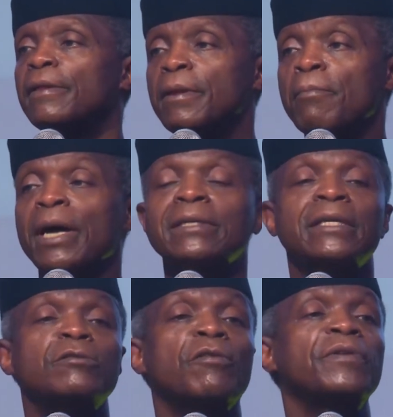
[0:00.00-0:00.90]
the
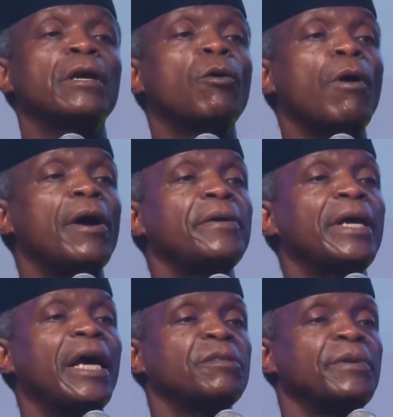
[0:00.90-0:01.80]
mandate of the inquiry
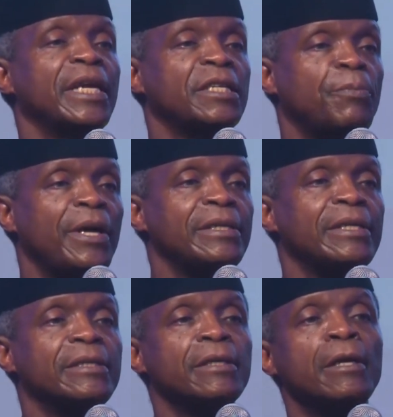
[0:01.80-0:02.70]
has been
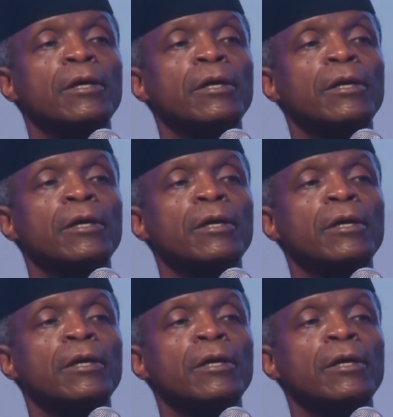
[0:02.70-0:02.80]
expanded